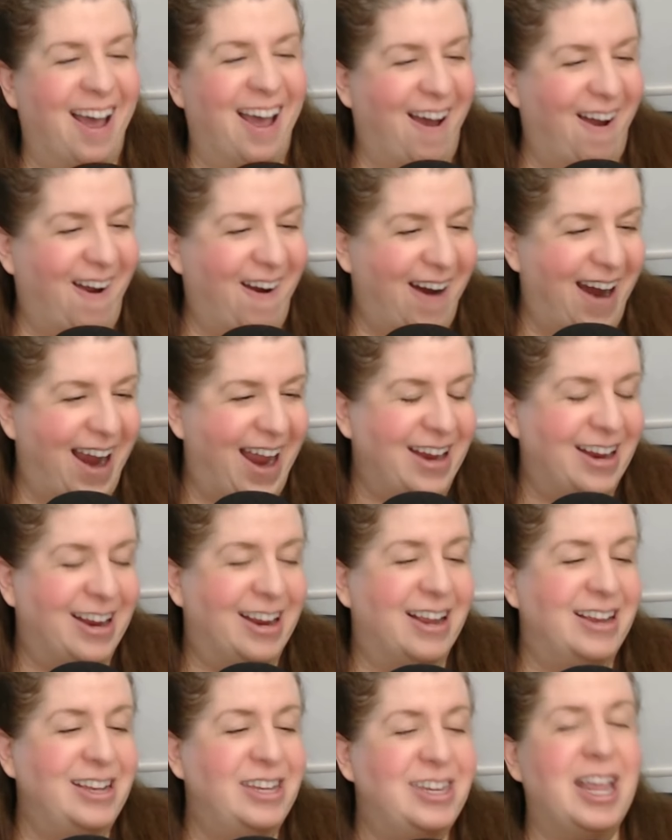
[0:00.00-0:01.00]
All right,
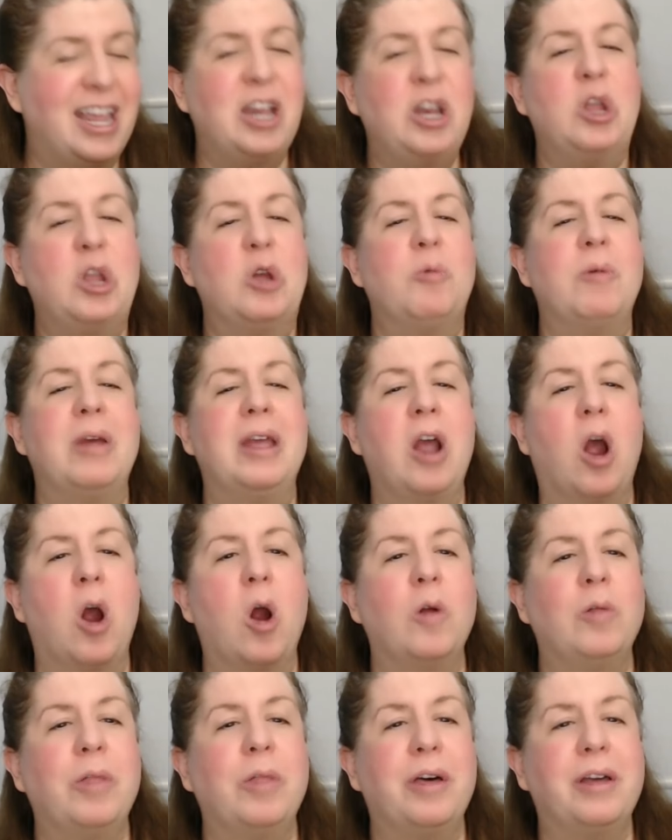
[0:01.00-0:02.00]
continuing
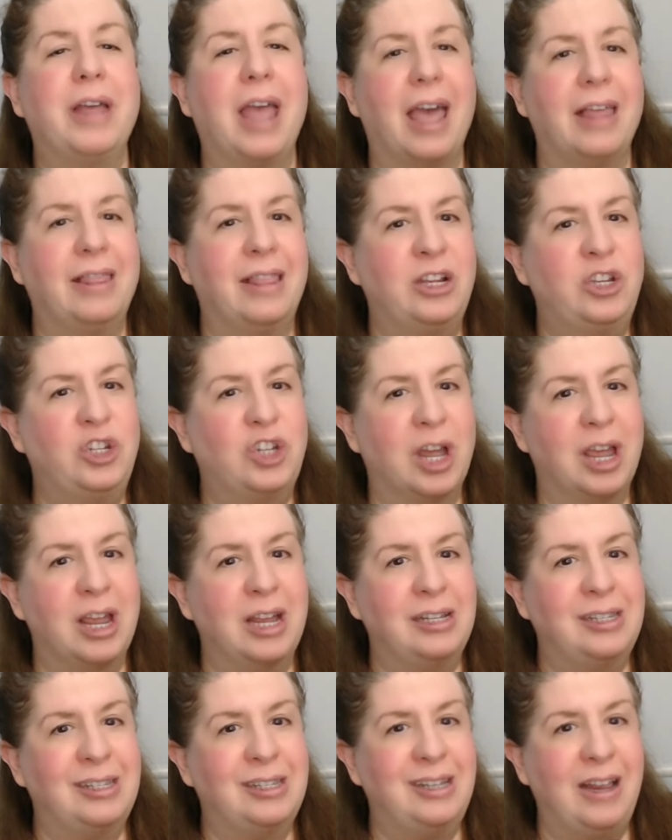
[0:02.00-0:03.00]
our look at the
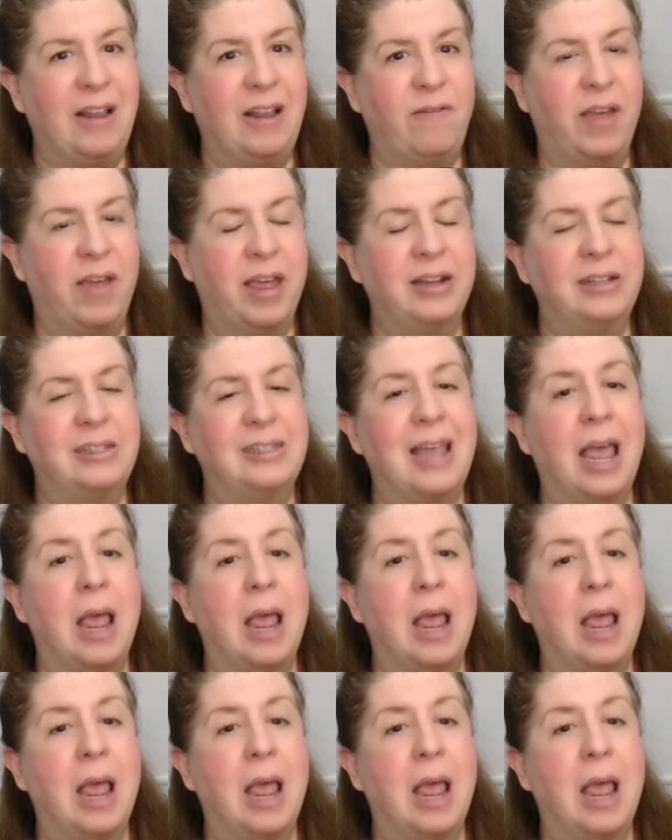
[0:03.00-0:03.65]
Giants defense